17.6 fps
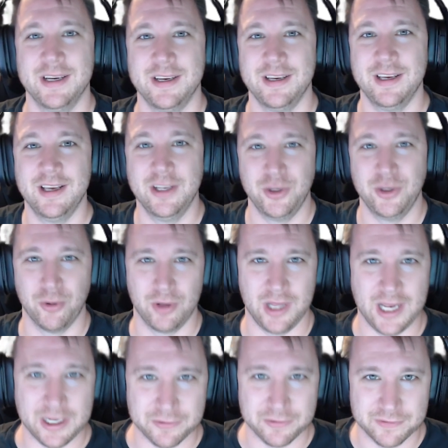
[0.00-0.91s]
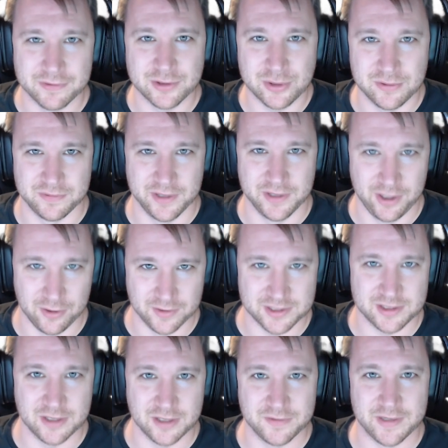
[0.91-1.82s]
in your life to figure
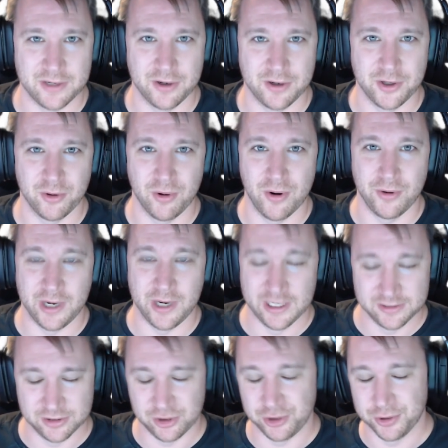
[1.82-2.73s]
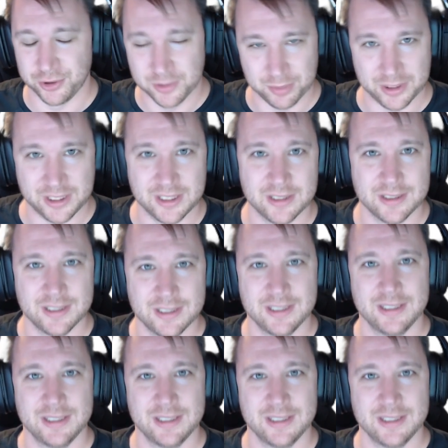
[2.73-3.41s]
this stuff out on your own, as it should be.